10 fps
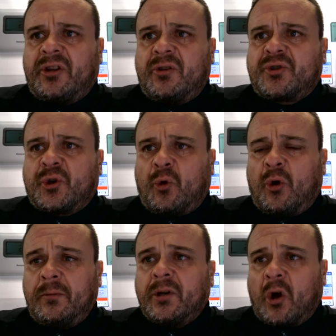that you
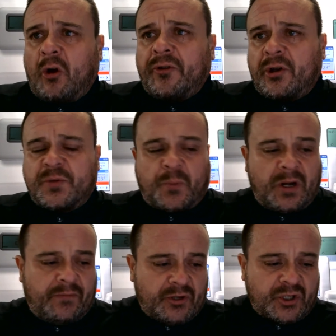saw on those
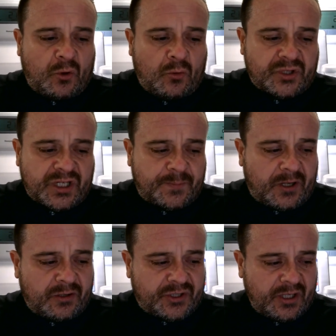previous courses
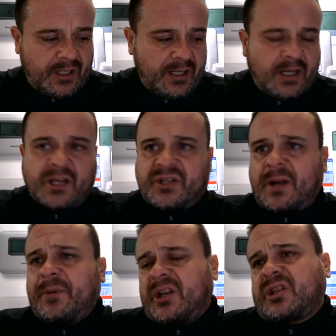because
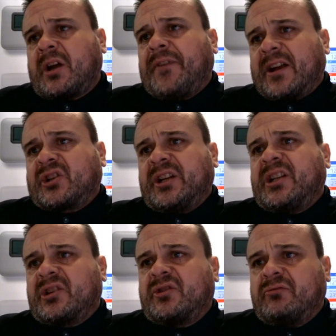some of this stuff actually
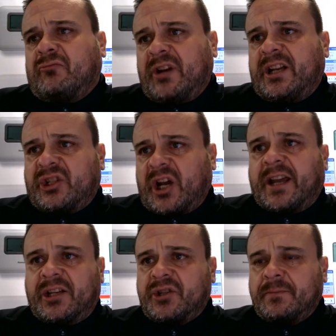doesn't really
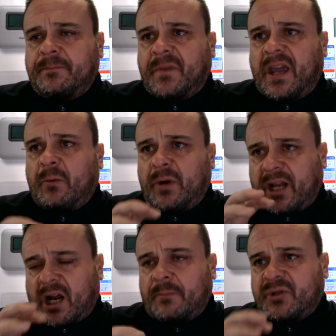change yeah when
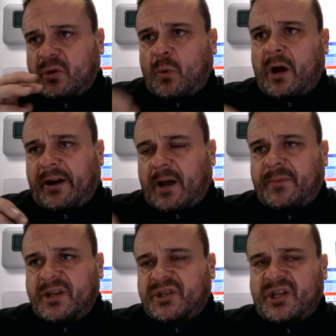it comes to wiring up
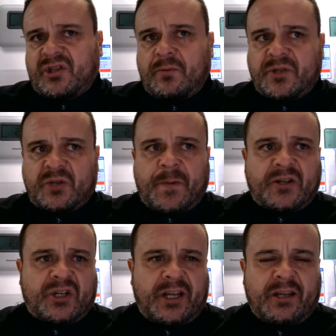these systems
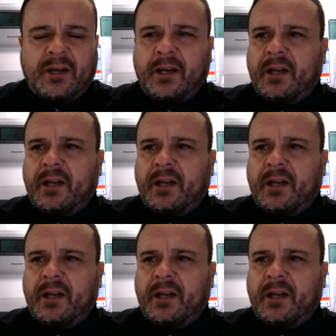especially